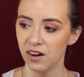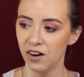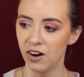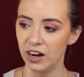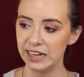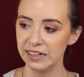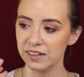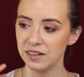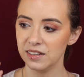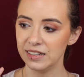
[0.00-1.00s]
on
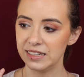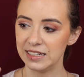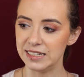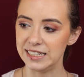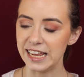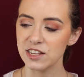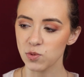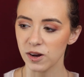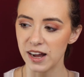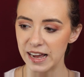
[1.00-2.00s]
days
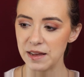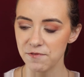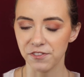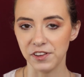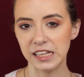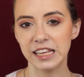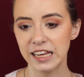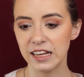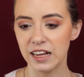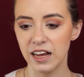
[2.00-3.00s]
where I am feeling